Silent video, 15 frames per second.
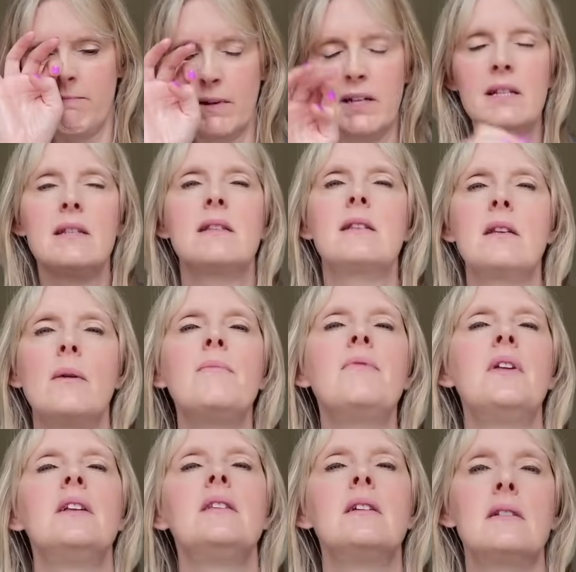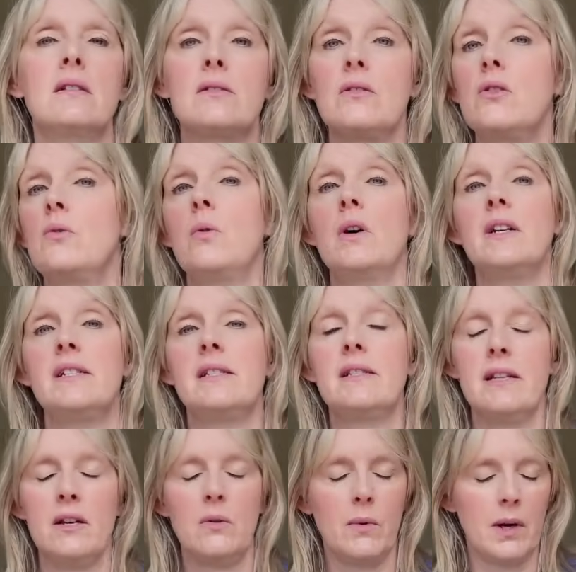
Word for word: but it's something that doesn't quite sit